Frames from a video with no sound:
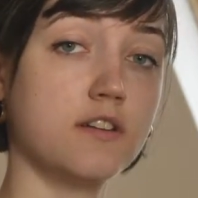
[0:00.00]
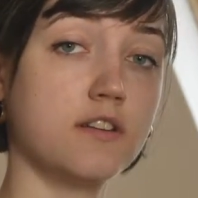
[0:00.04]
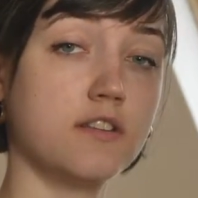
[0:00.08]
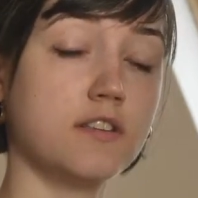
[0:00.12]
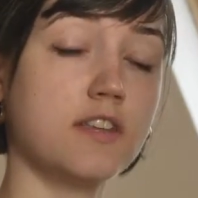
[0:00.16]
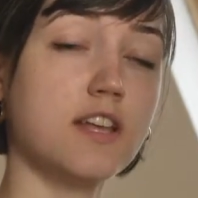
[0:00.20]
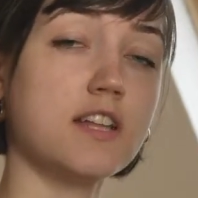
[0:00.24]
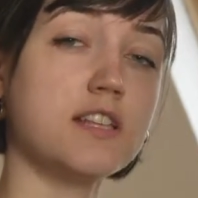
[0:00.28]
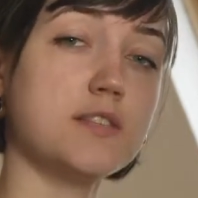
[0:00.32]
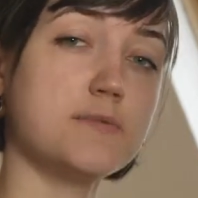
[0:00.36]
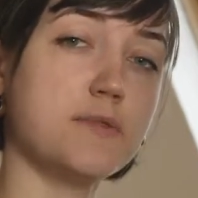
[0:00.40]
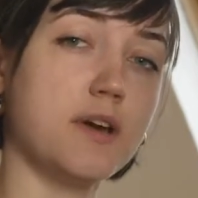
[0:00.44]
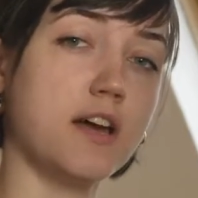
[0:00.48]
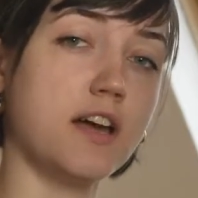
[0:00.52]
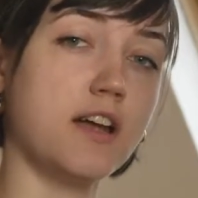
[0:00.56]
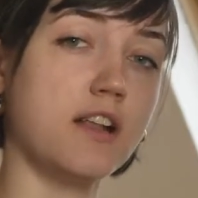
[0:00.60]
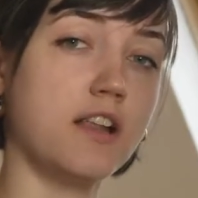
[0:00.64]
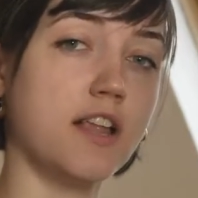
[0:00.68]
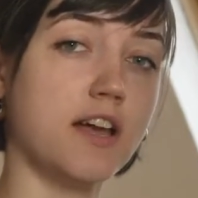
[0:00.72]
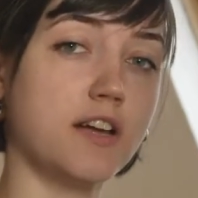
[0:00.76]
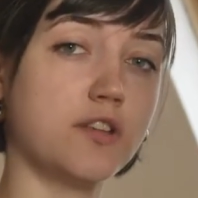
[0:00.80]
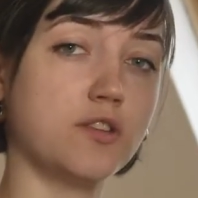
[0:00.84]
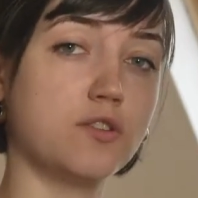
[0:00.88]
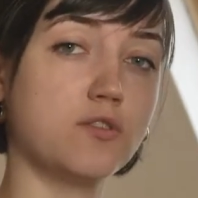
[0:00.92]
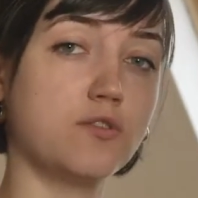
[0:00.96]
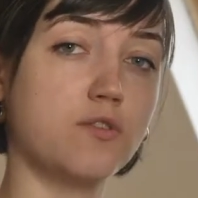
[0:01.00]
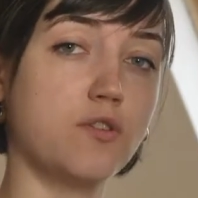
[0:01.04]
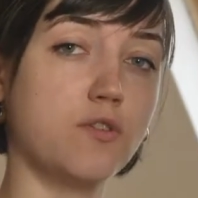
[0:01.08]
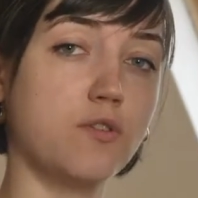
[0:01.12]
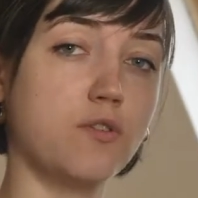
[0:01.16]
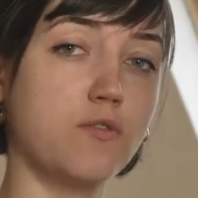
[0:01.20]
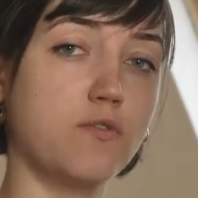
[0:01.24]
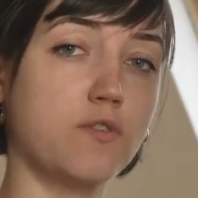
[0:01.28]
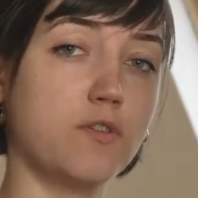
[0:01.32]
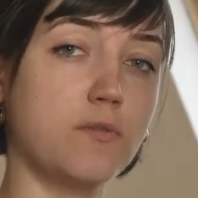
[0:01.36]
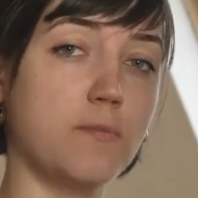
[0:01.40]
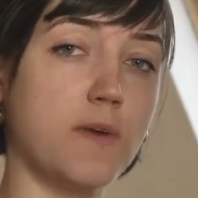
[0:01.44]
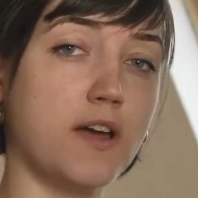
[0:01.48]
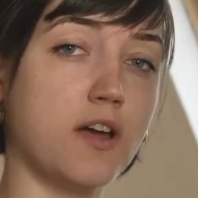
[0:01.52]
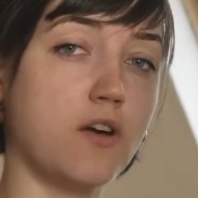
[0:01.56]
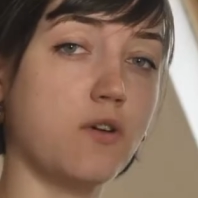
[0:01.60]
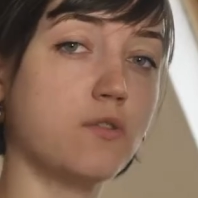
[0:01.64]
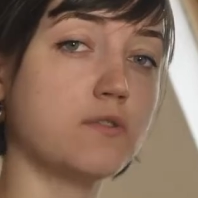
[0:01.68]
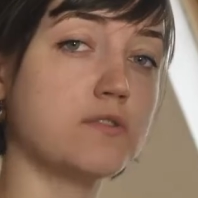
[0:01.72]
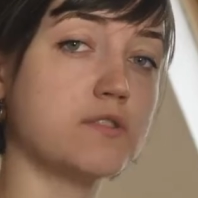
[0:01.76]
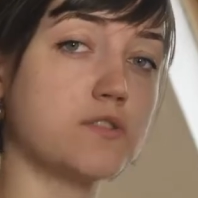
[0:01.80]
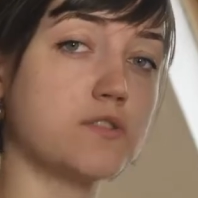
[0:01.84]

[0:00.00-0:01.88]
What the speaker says: That's why I like to go over my old